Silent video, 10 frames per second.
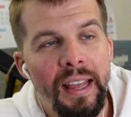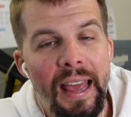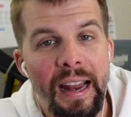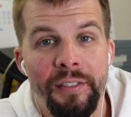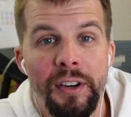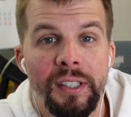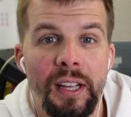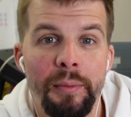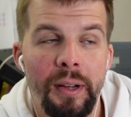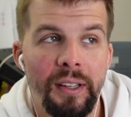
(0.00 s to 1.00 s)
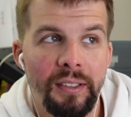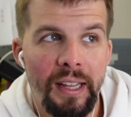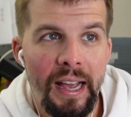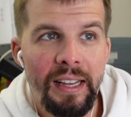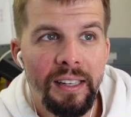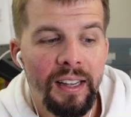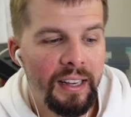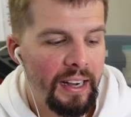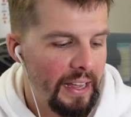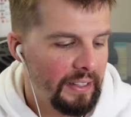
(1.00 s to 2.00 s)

and I've hooked up a light. I got an